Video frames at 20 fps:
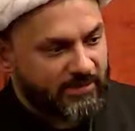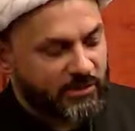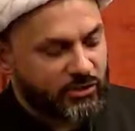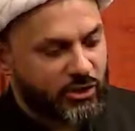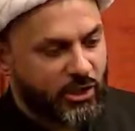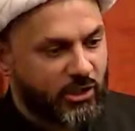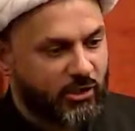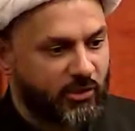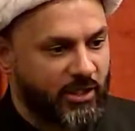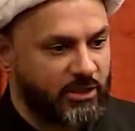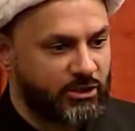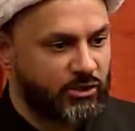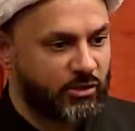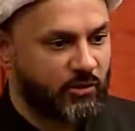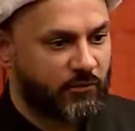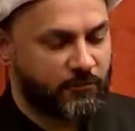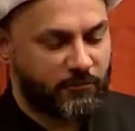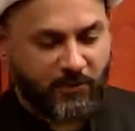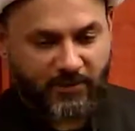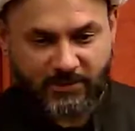a generation
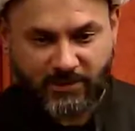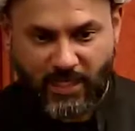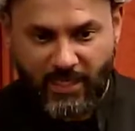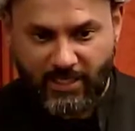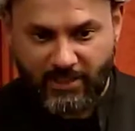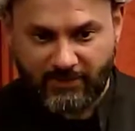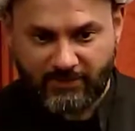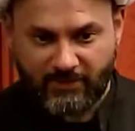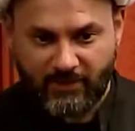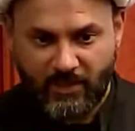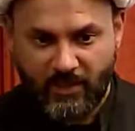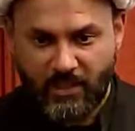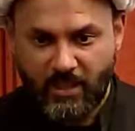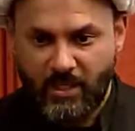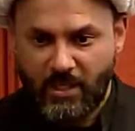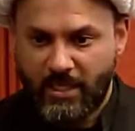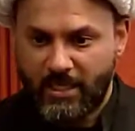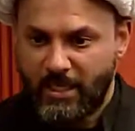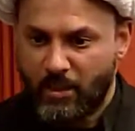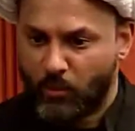of fatas,
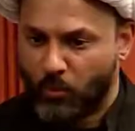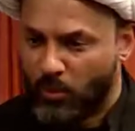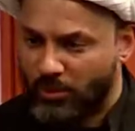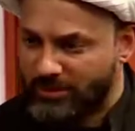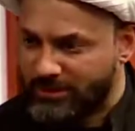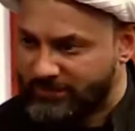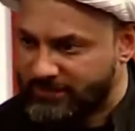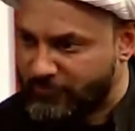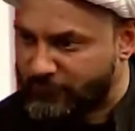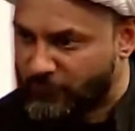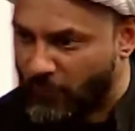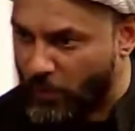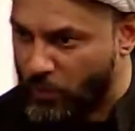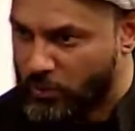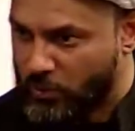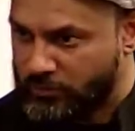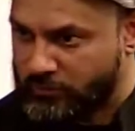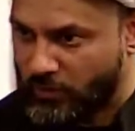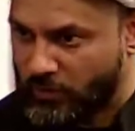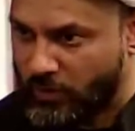what does he
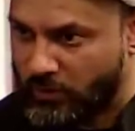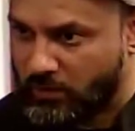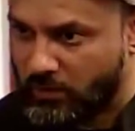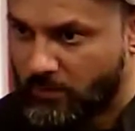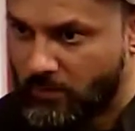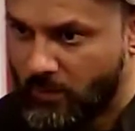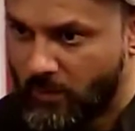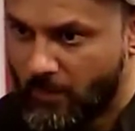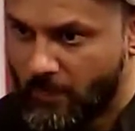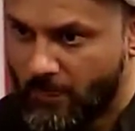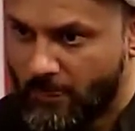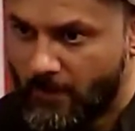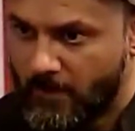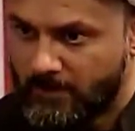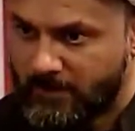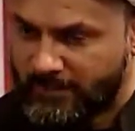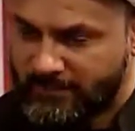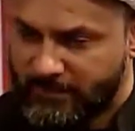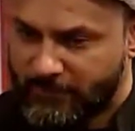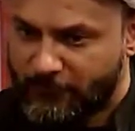focus on?
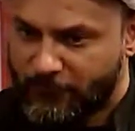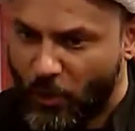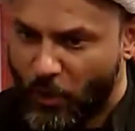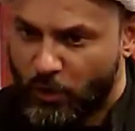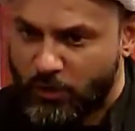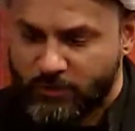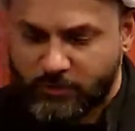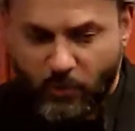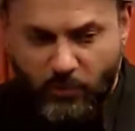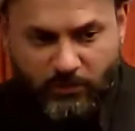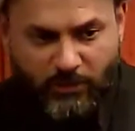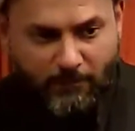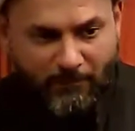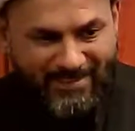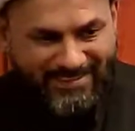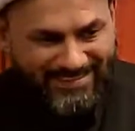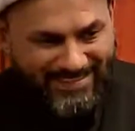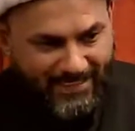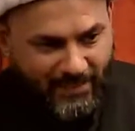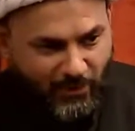Does he focus on the
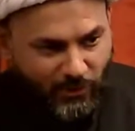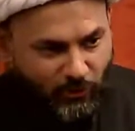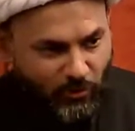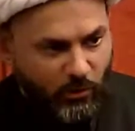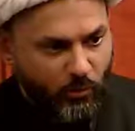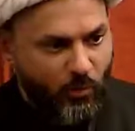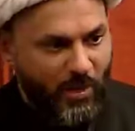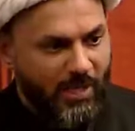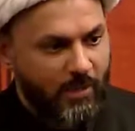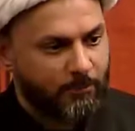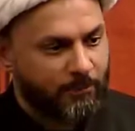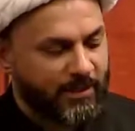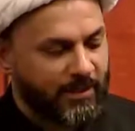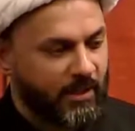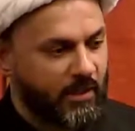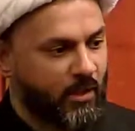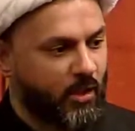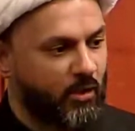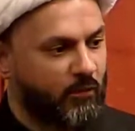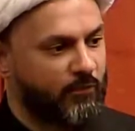material
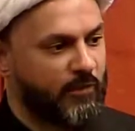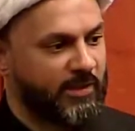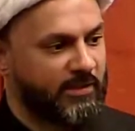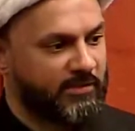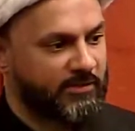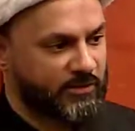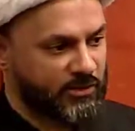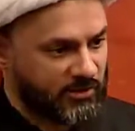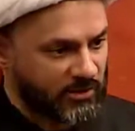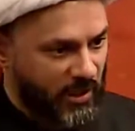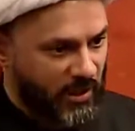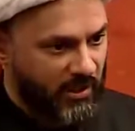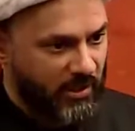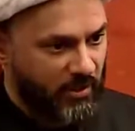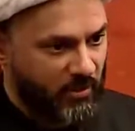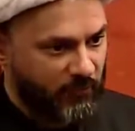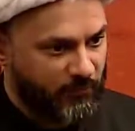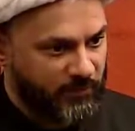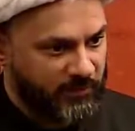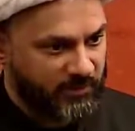well-being of his
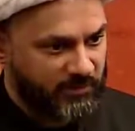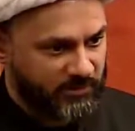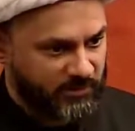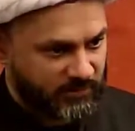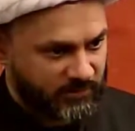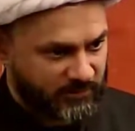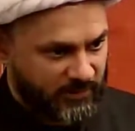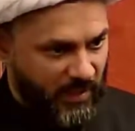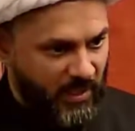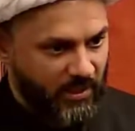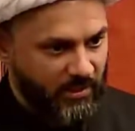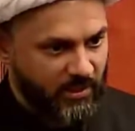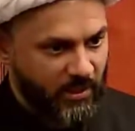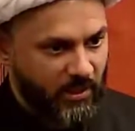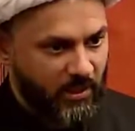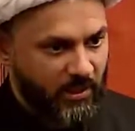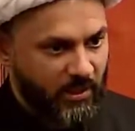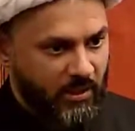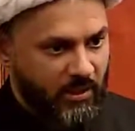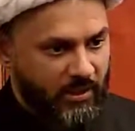
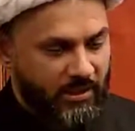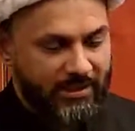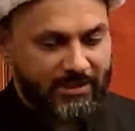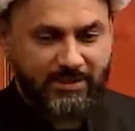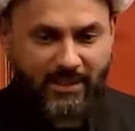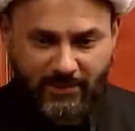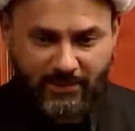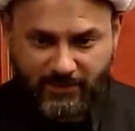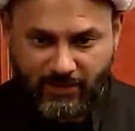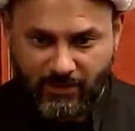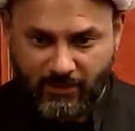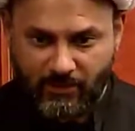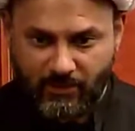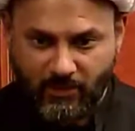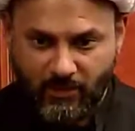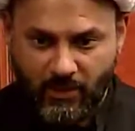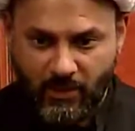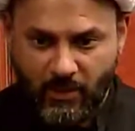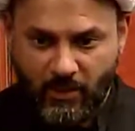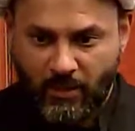son? He doesn't.
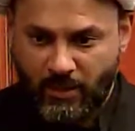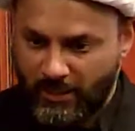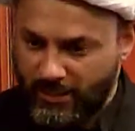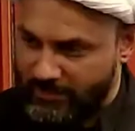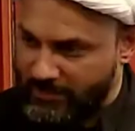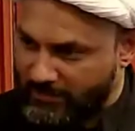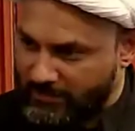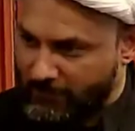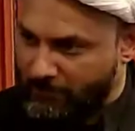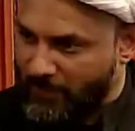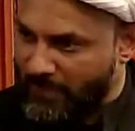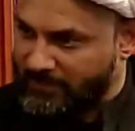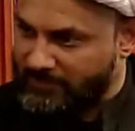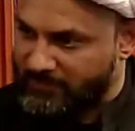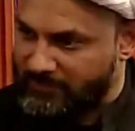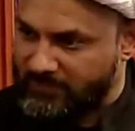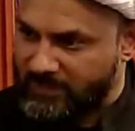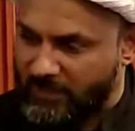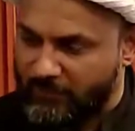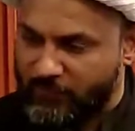In other
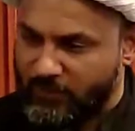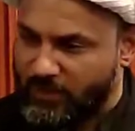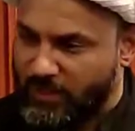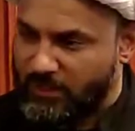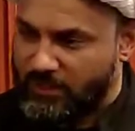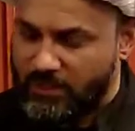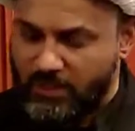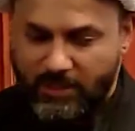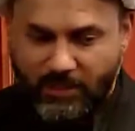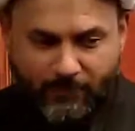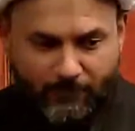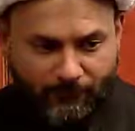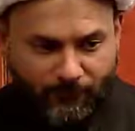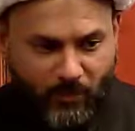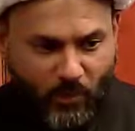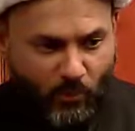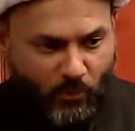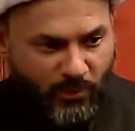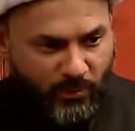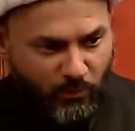places,
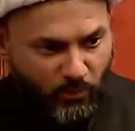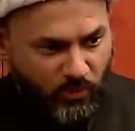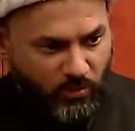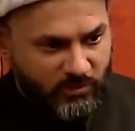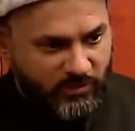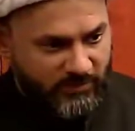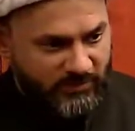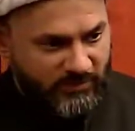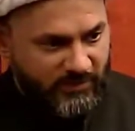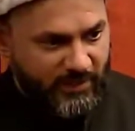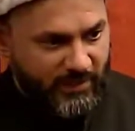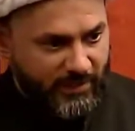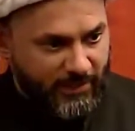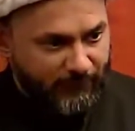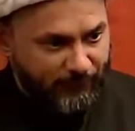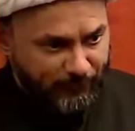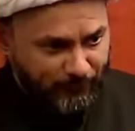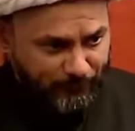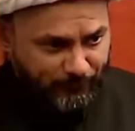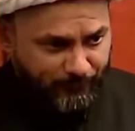definitely, we would
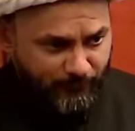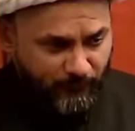see